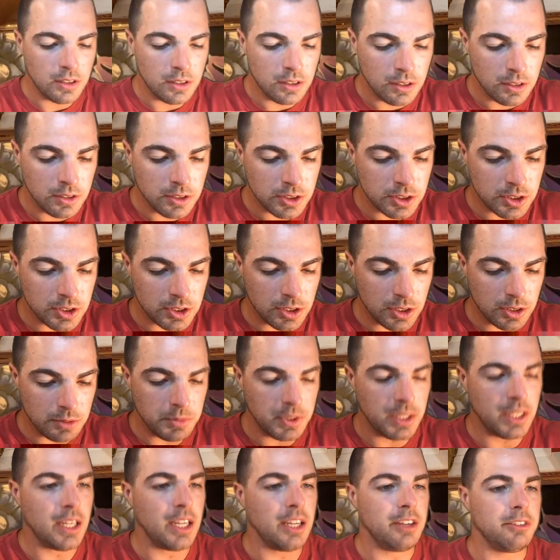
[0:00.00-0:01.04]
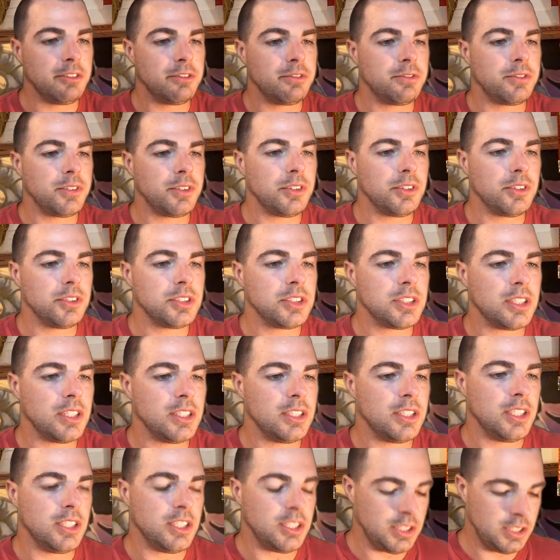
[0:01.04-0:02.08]
should be a first
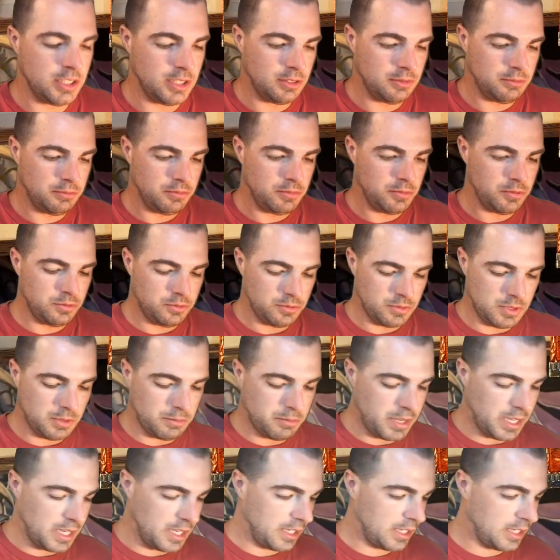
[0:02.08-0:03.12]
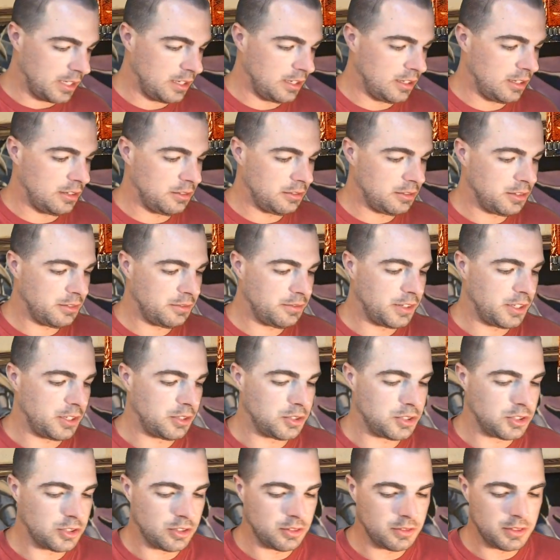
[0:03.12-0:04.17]
edition pack of
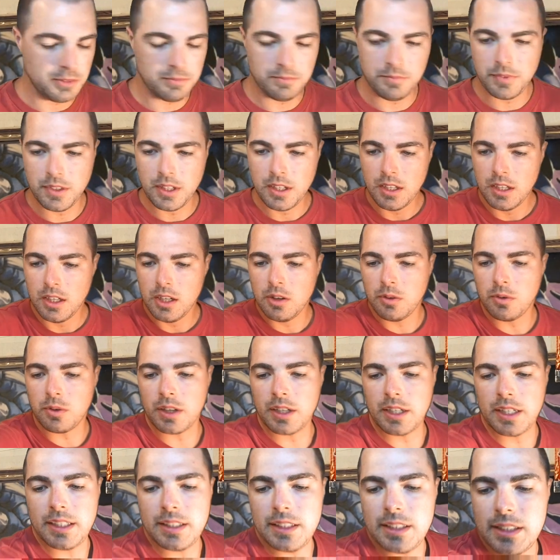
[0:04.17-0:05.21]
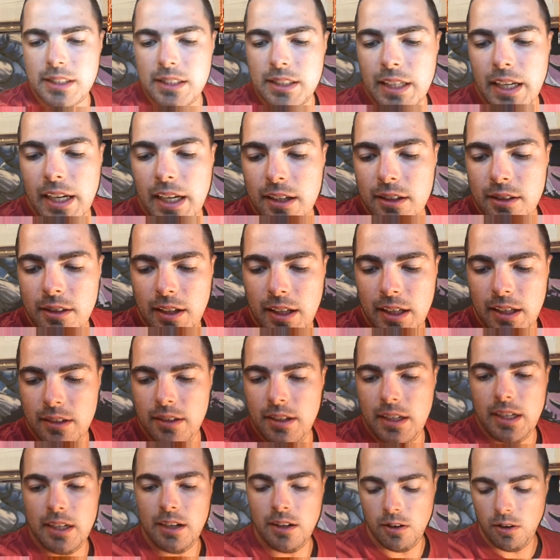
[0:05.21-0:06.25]
Pharaoh's Servant. We're gonna get the scale out,
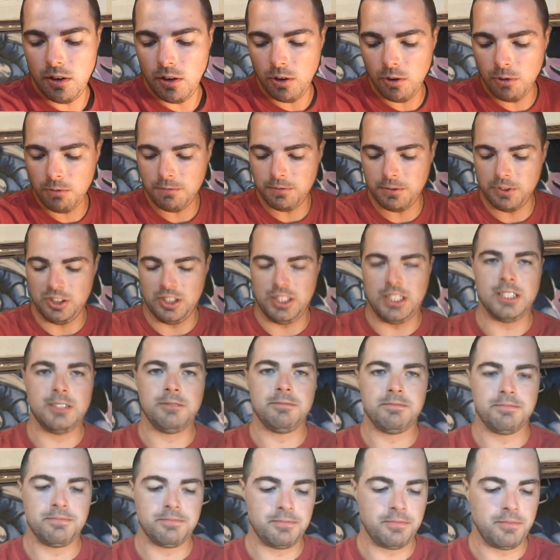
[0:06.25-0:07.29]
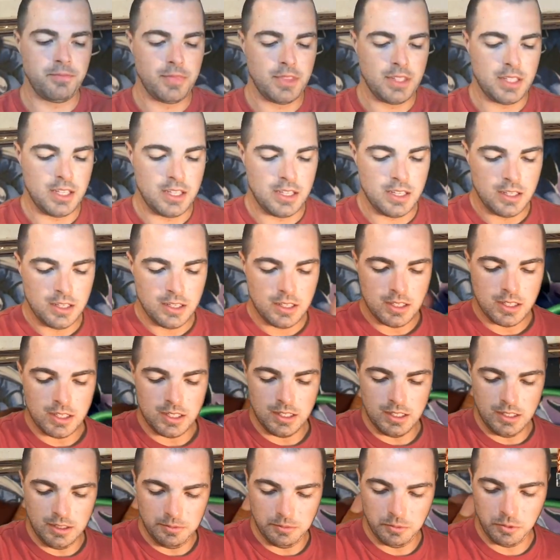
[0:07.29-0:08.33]
and hopefully,
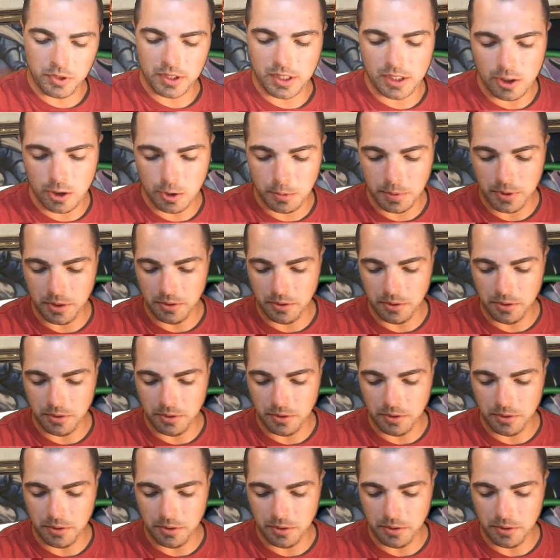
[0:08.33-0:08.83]
we're gonna open it